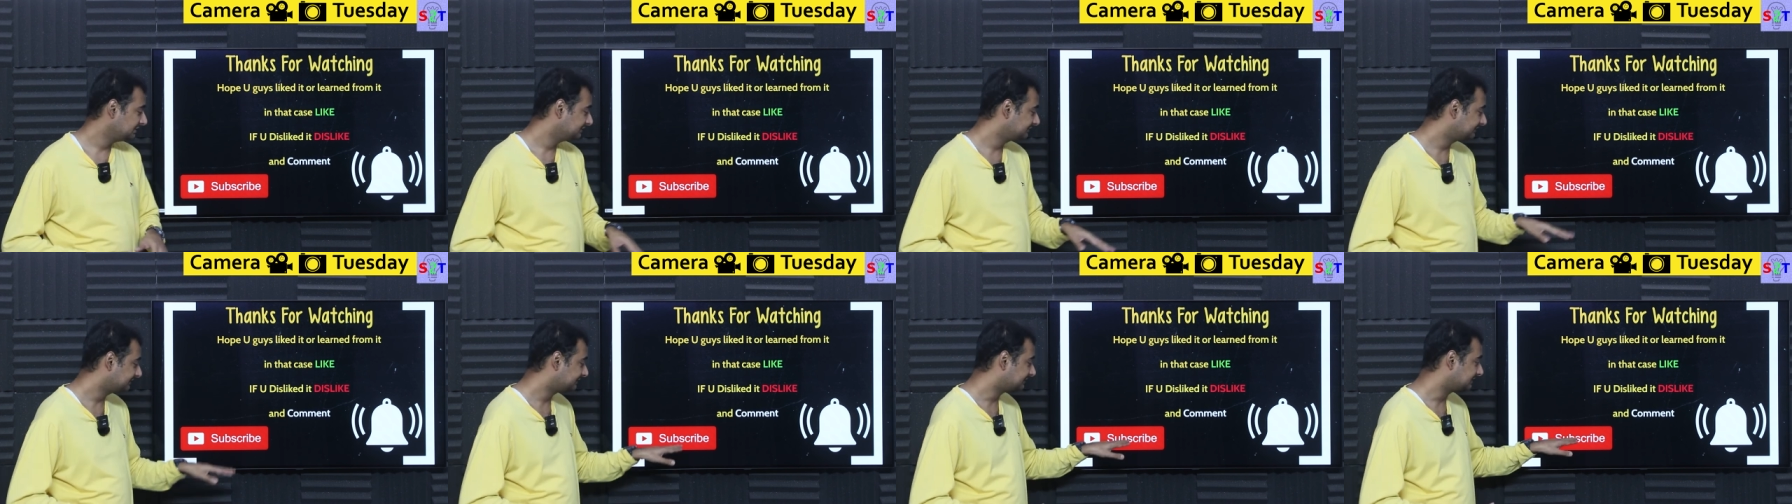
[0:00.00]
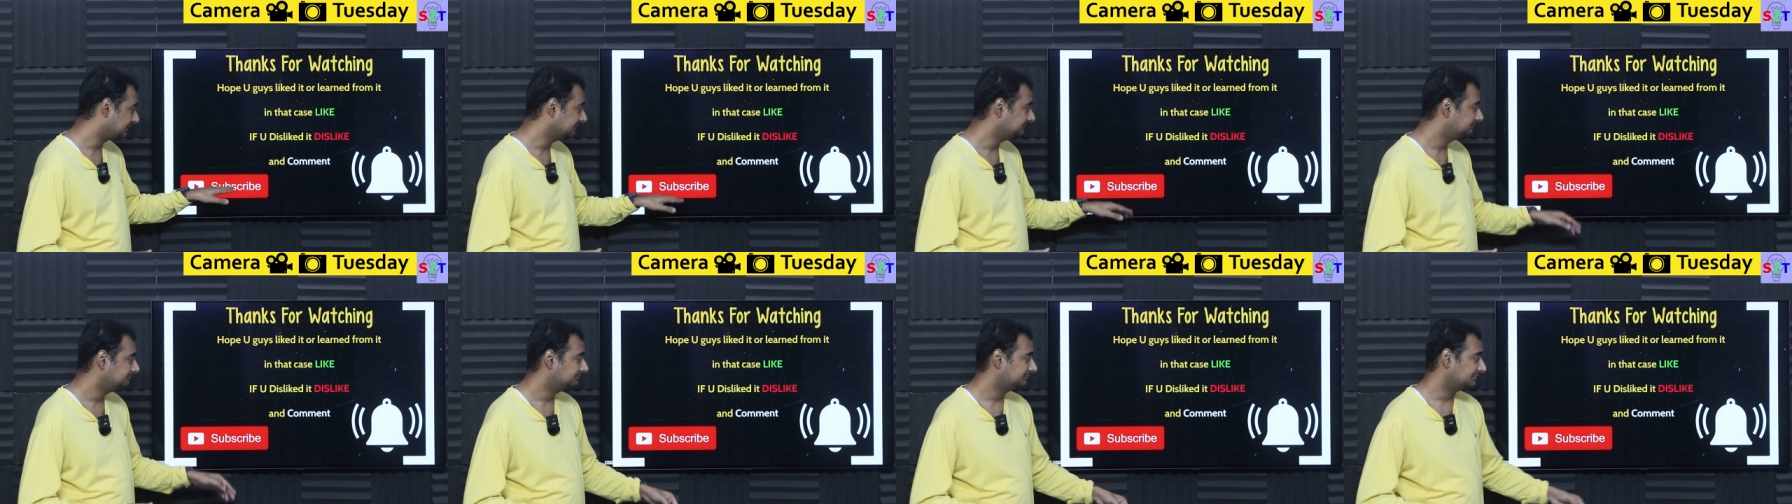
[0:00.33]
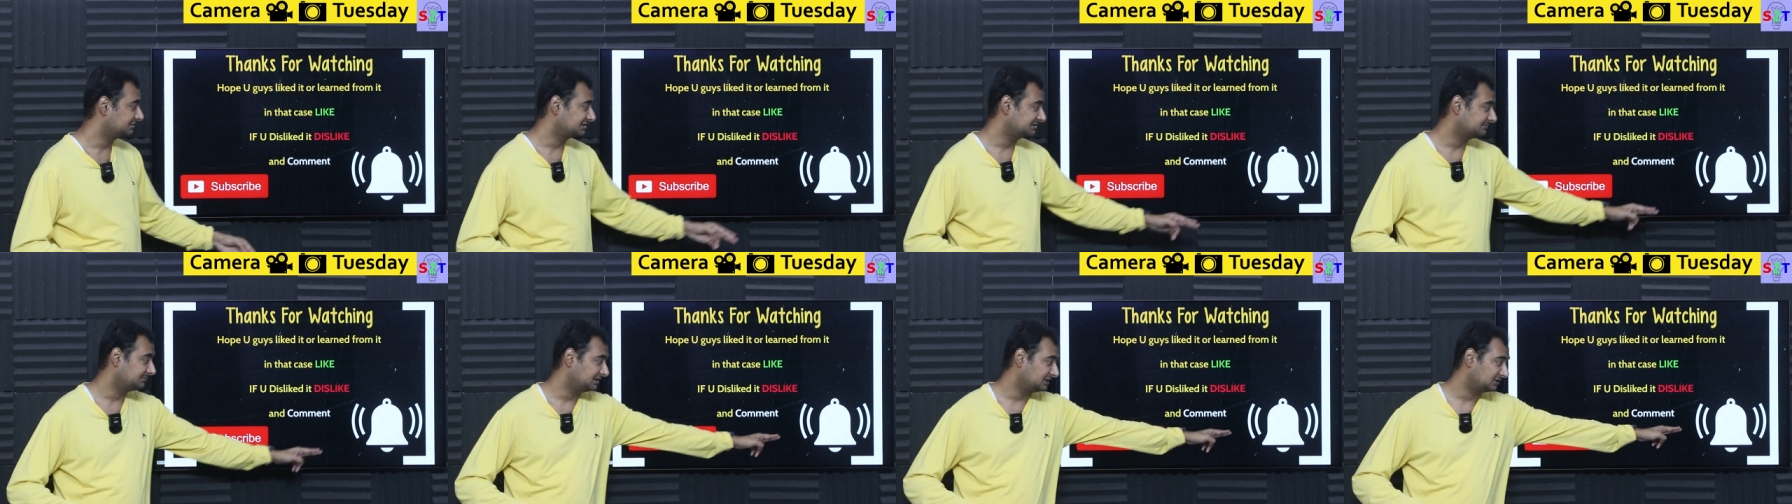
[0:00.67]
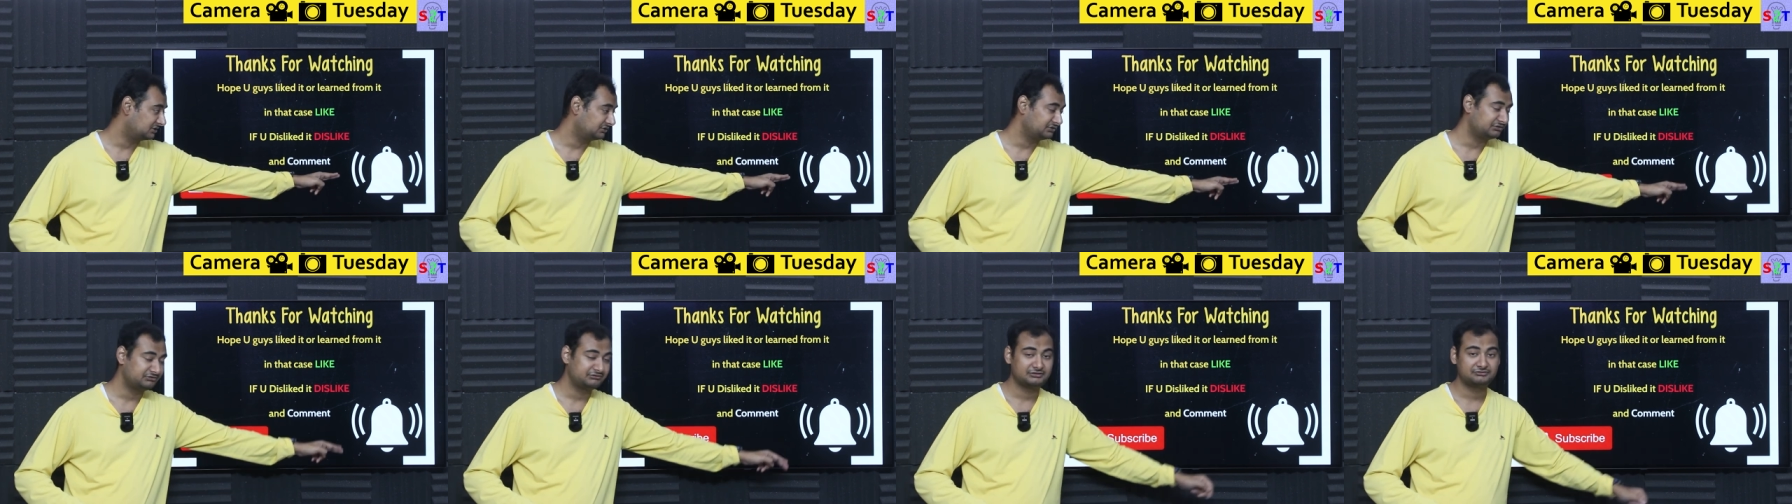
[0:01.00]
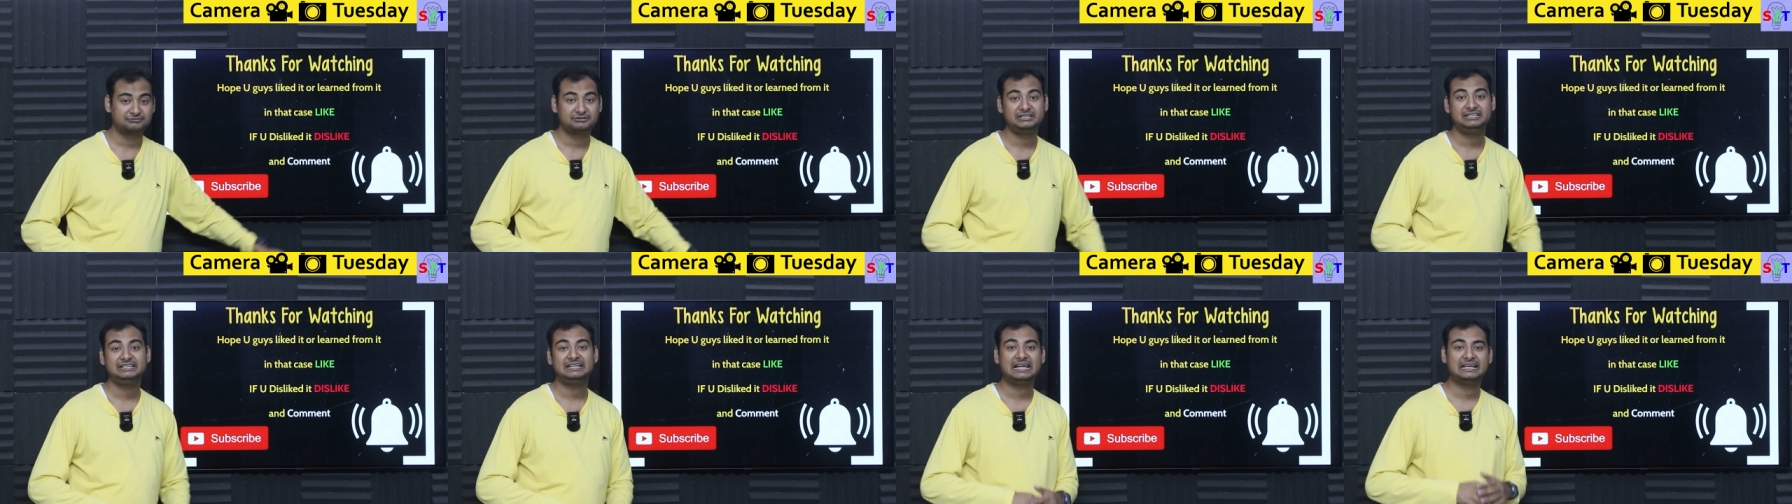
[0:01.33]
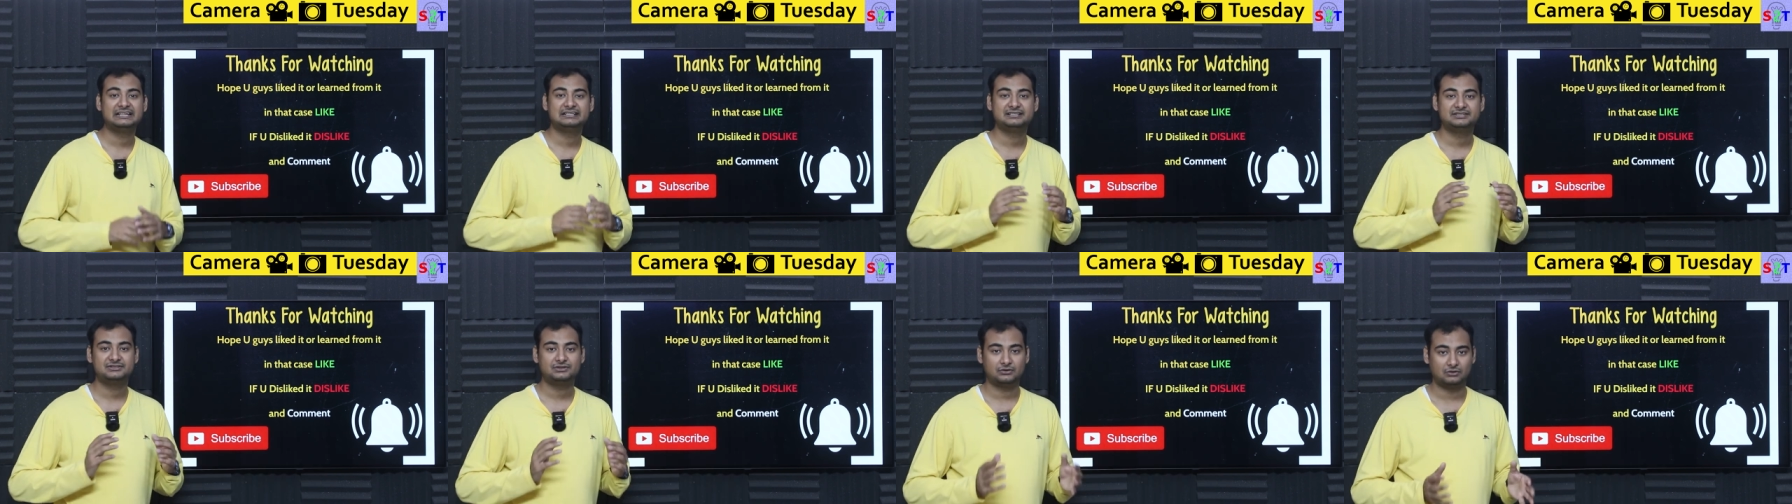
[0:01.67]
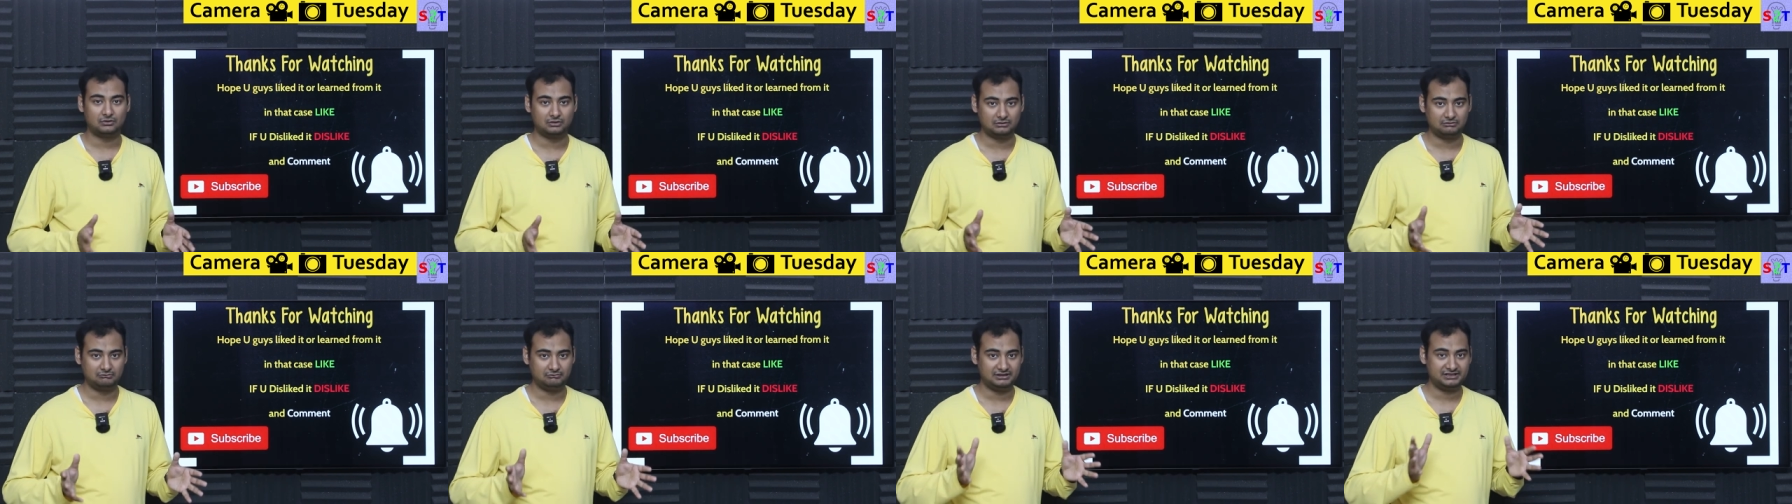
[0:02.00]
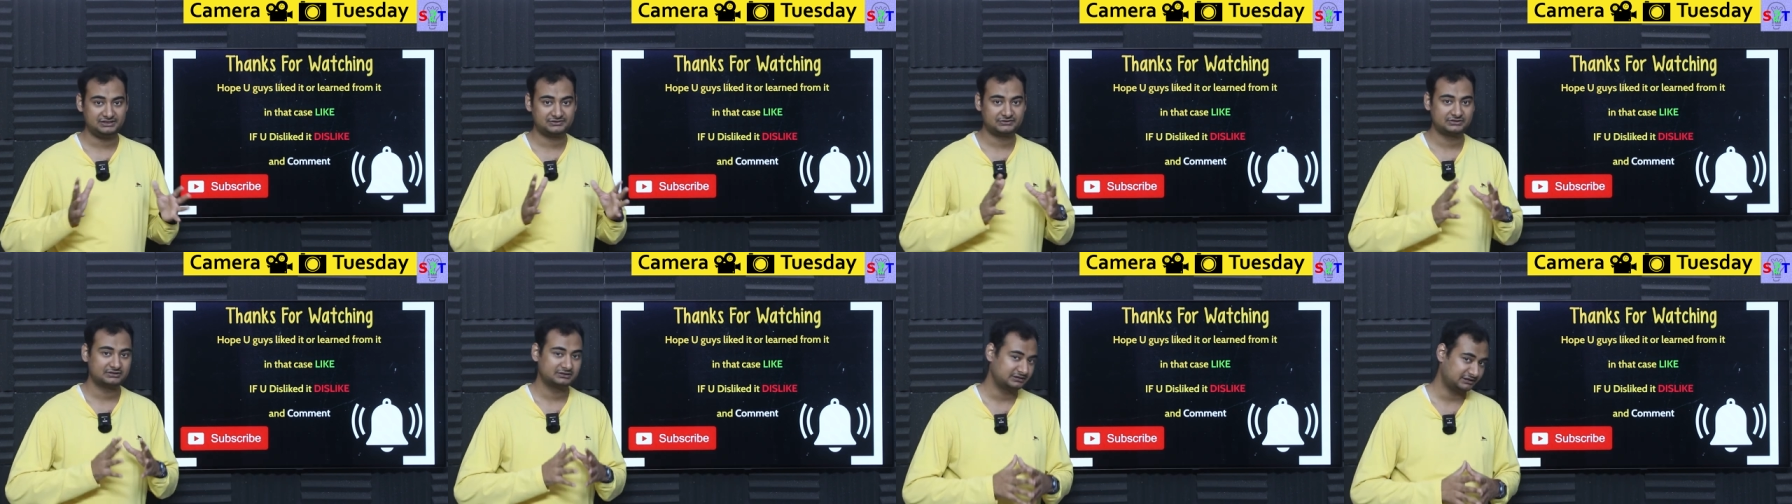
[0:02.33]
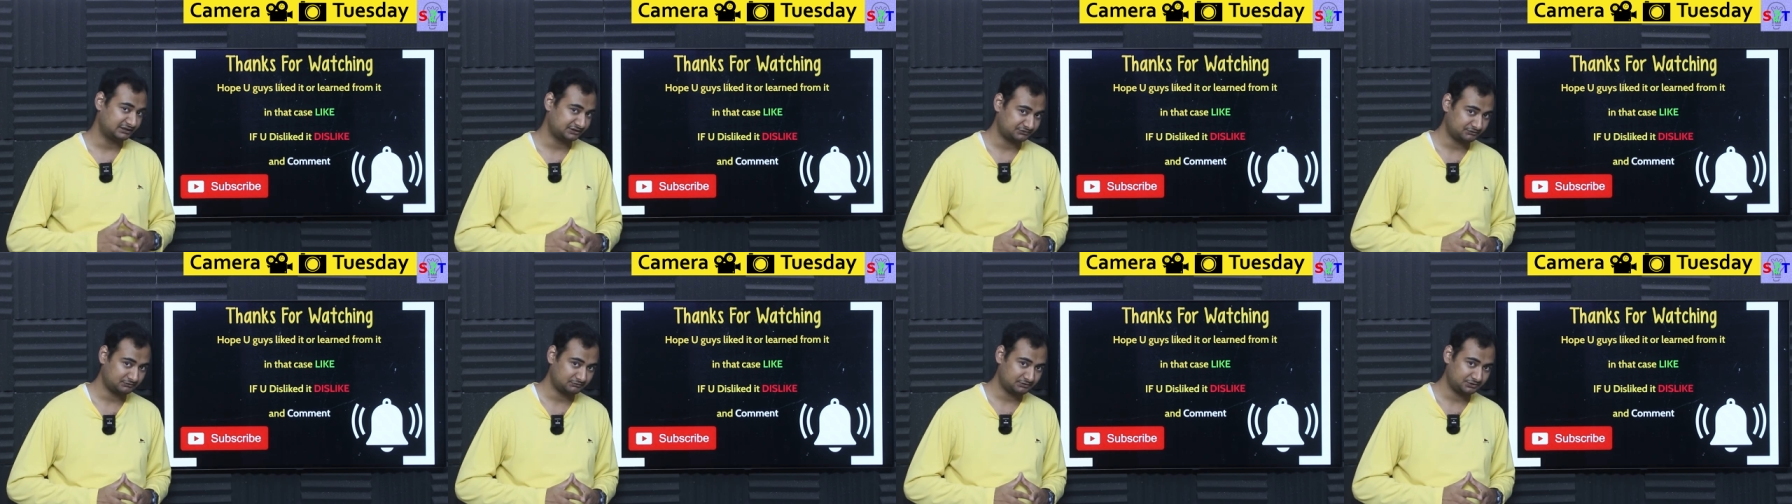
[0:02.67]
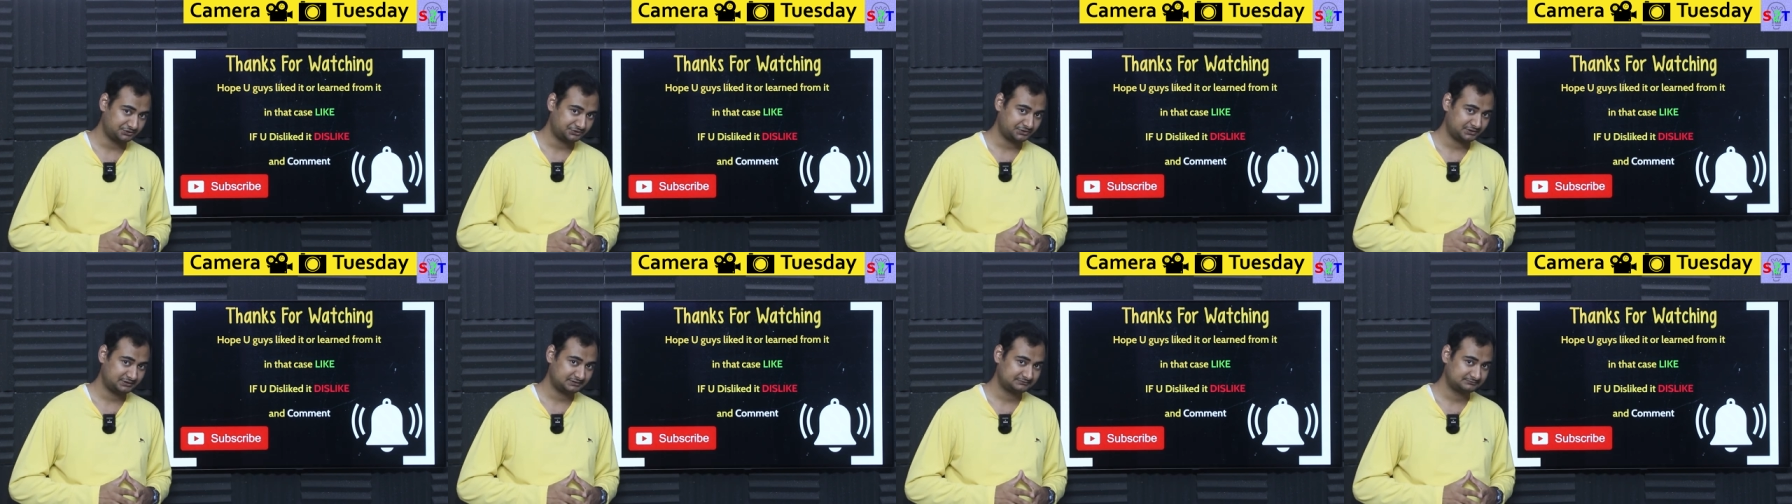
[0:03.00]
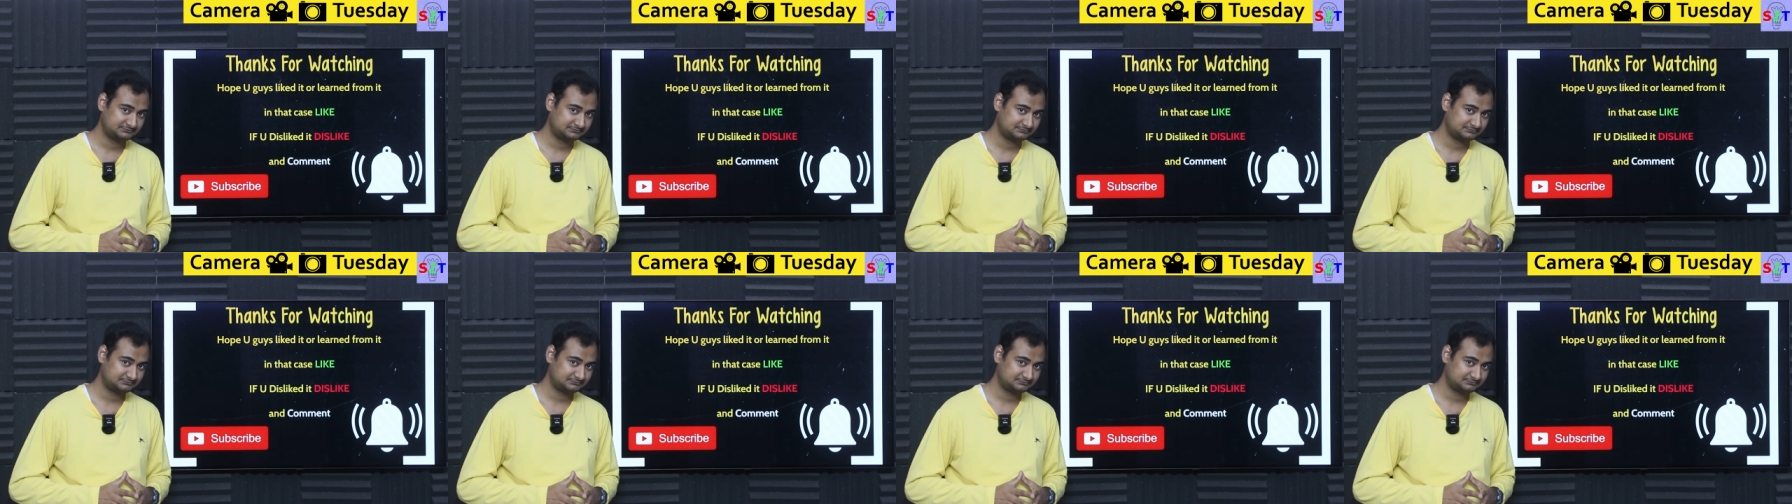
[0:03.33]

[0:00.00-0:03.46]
Subscribe, press the bell icon if you're free. And as always, thanks for watching.